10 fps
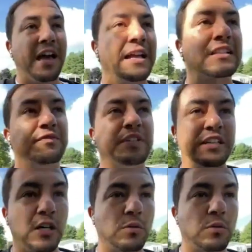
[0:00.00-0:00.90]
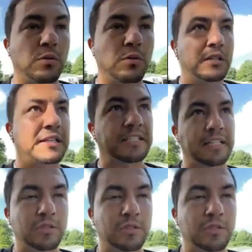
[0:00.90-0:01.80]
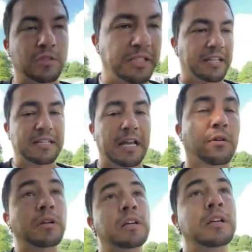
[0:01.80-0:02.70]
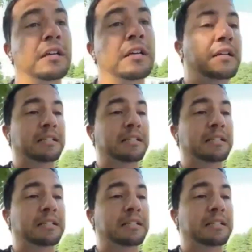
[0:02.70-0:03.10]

That video that's in it will be taken down.